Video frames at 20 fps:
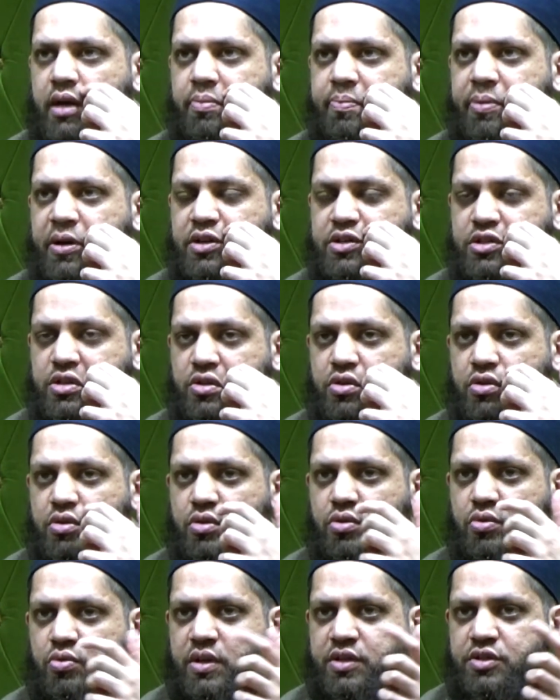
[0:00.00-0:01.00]

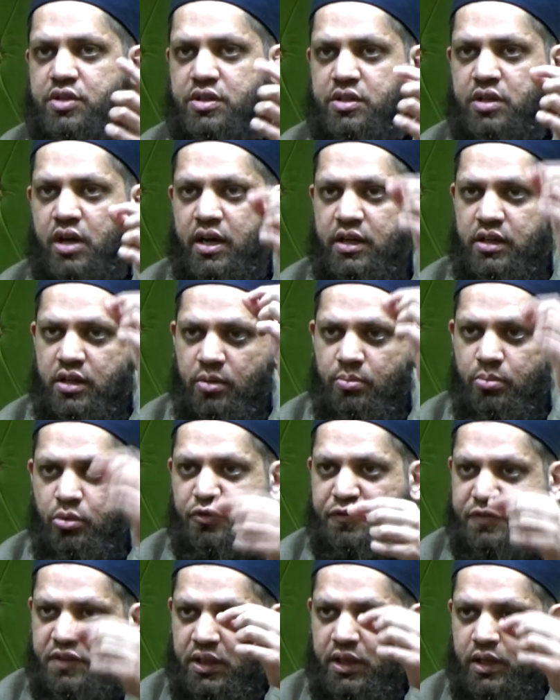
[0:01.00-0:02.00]
person who was the title
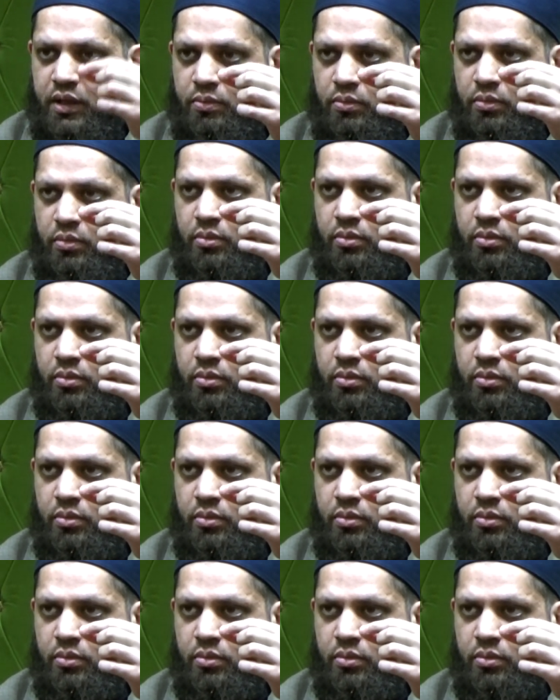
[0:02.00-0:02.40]
Mufti